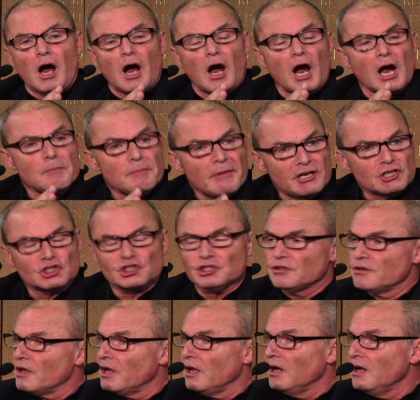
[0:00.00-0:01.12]
I mentioned
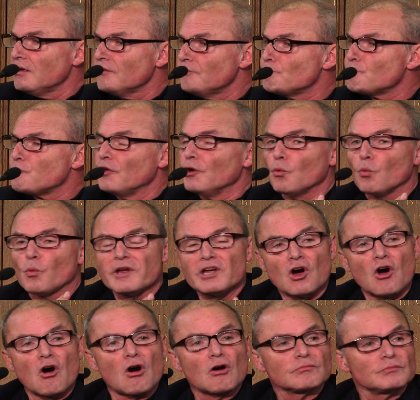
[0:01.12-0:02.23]
there that we
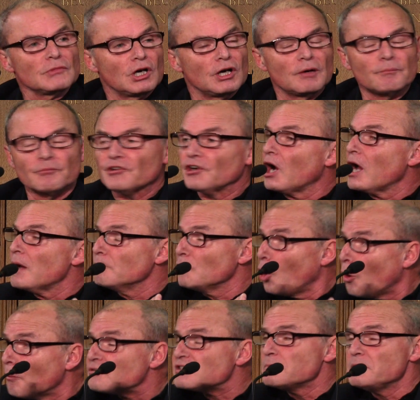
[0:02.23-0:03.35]
are, that I'm
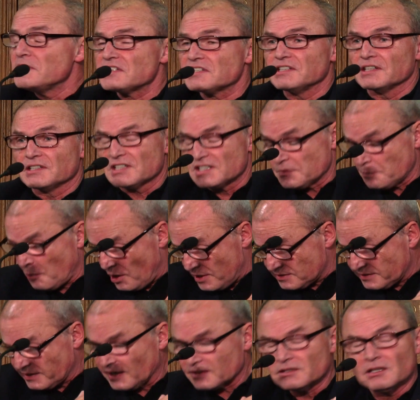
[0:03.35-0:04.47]
optimistic despite
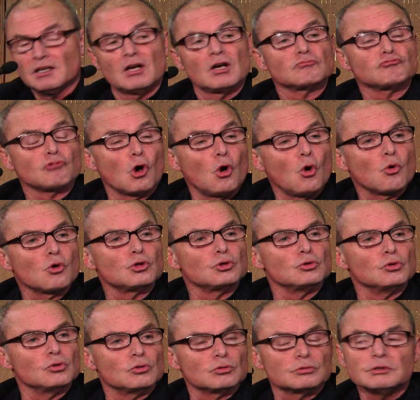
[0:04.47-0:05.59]
that roll
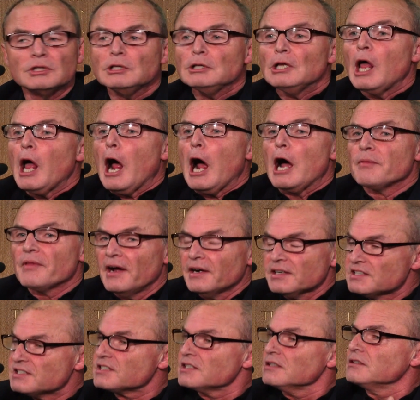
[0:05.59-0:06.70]
call, and that
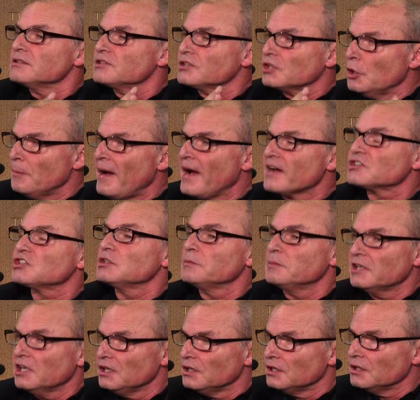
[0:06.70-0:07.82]
is to go back to the
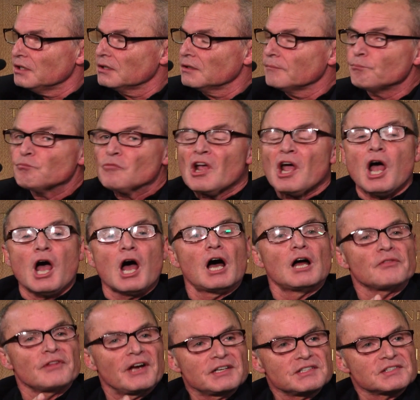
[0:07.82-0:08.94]
beginning.
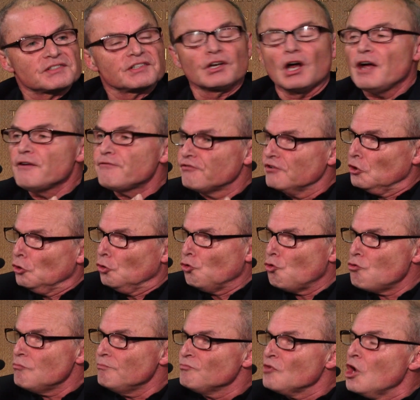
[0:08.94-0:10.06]
And that is that I
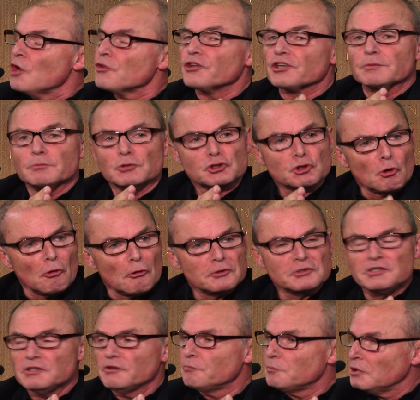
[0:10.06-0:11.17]
feel that the
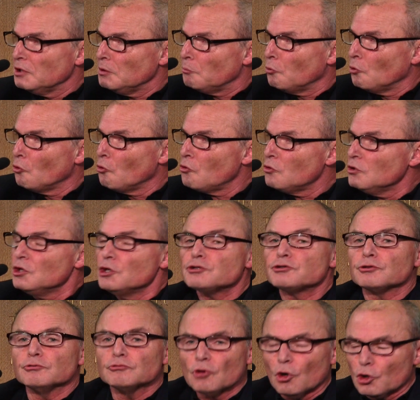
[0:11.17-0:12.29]
majority of people
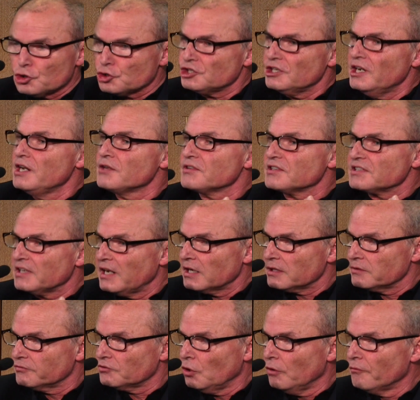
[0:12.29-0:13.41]
do not share this lack
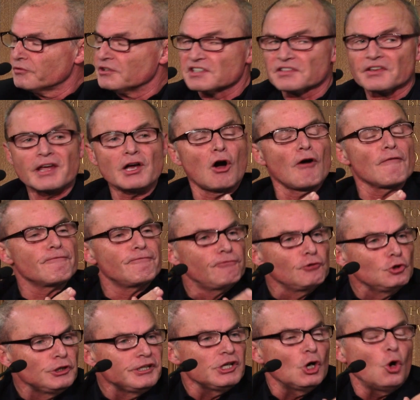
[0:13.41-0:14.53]
of confidence. They are
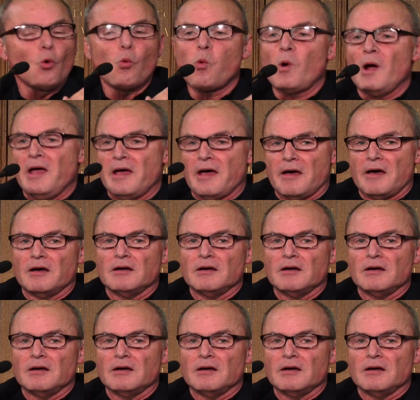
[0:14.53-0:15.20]
fully aware